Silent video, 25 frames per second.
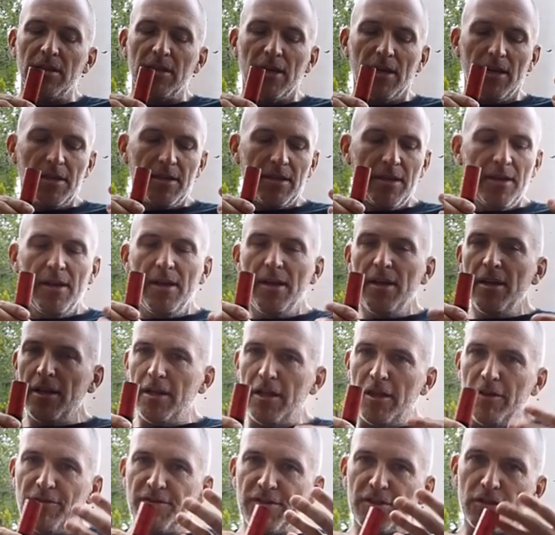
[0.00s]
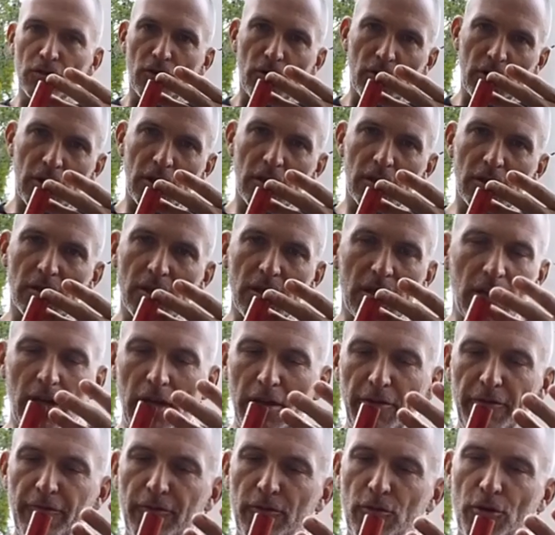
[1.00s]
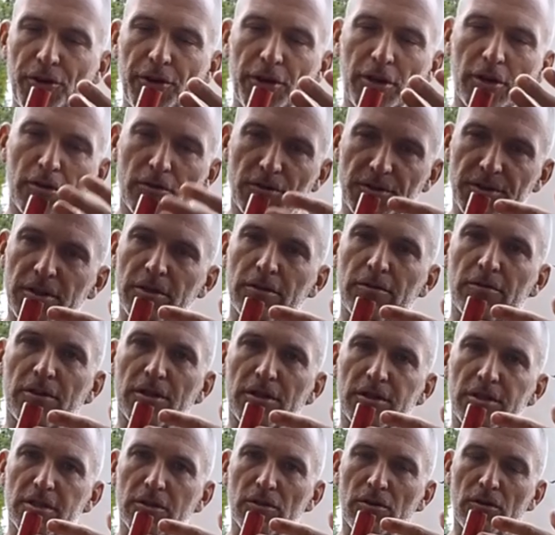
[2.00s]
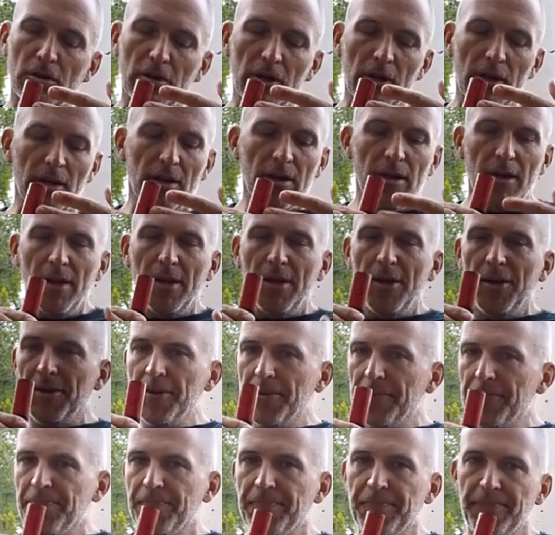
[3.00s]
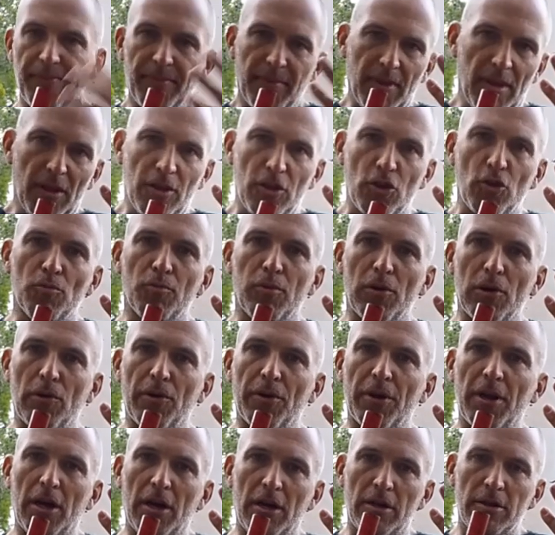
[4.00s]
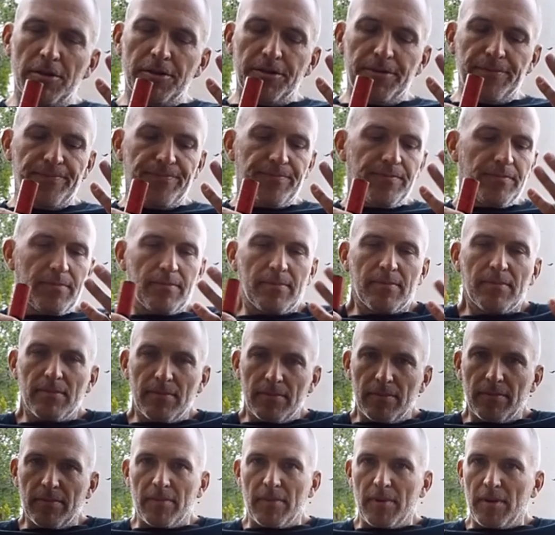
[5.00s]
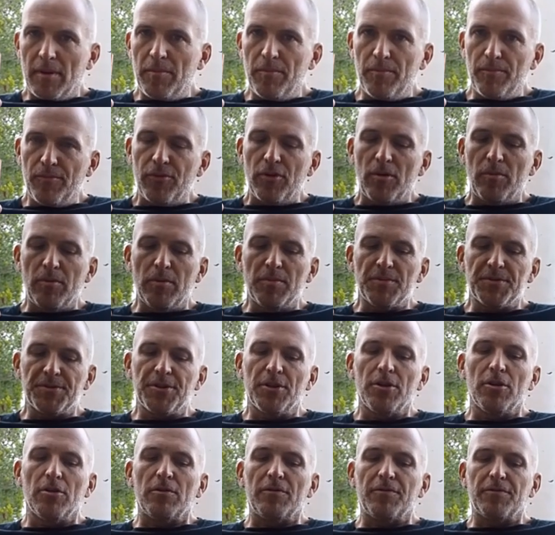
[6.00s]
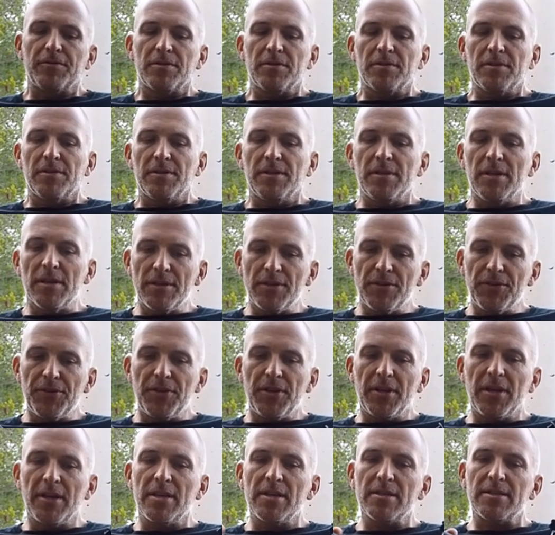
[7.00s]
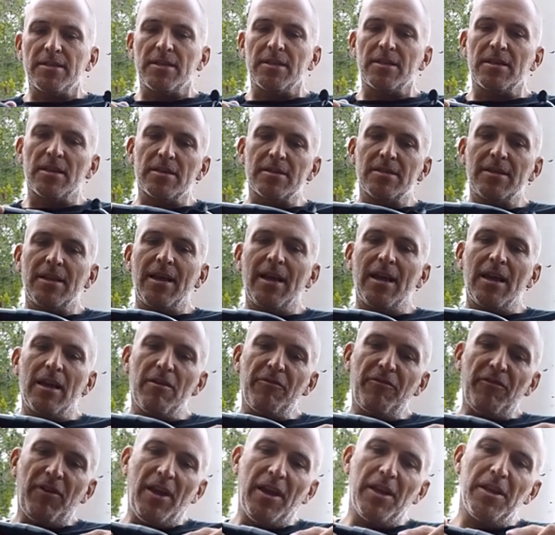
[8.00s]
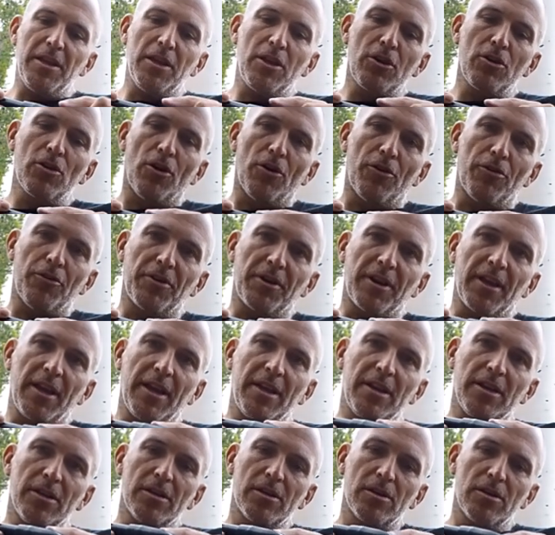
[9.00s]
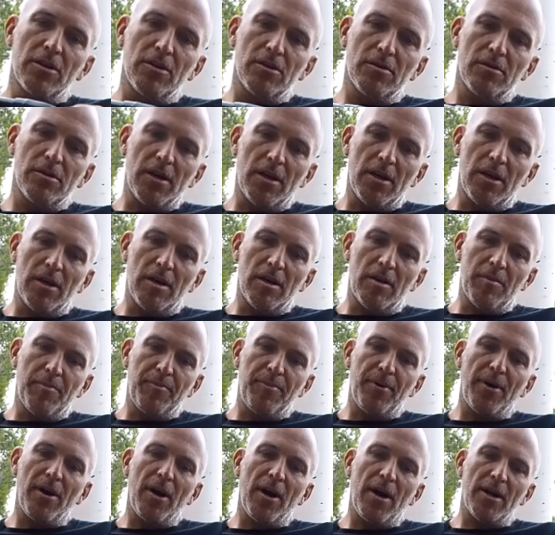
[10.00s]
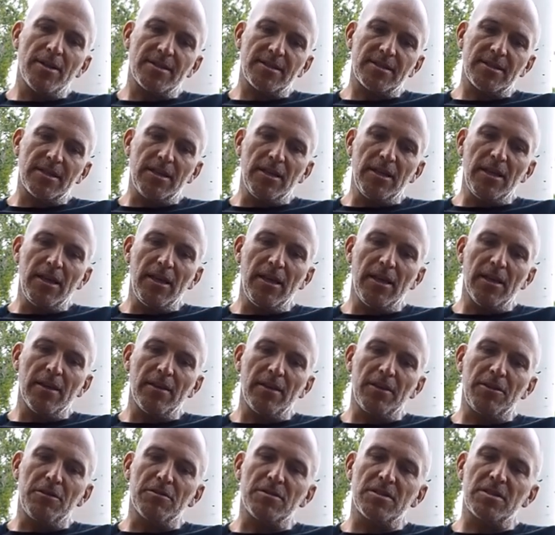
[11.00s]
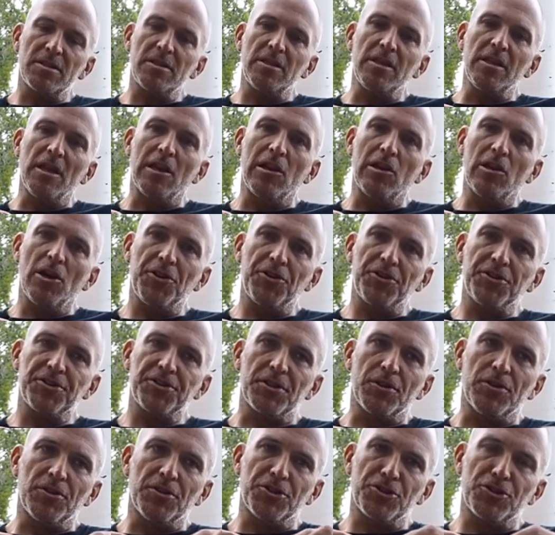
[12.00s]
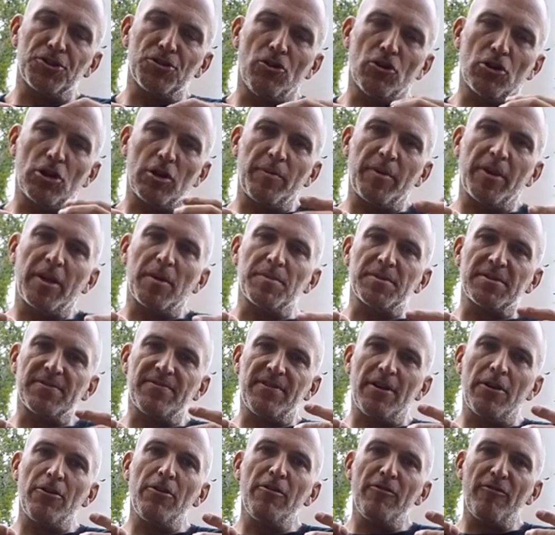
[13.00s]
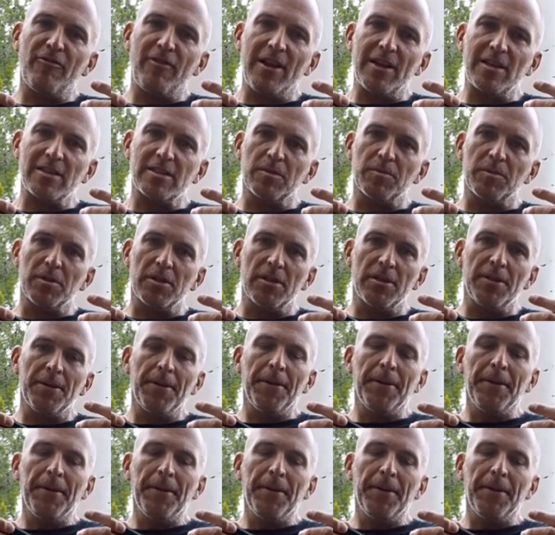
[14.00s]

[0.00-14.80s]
that. If water goes into that snorkel, you blow it out, problem solved. The other thing is it doesn't have any corrugated parts in here that you see a lot, so the snorkel becomes very flexible.